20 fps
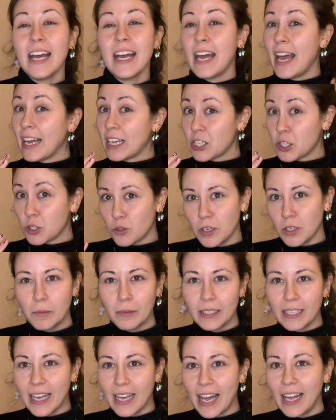
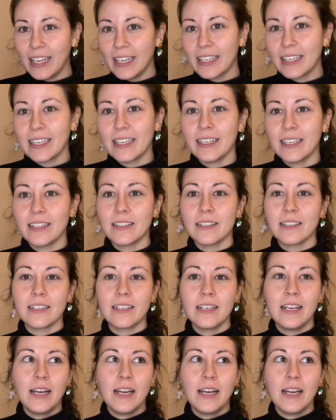extremely elegant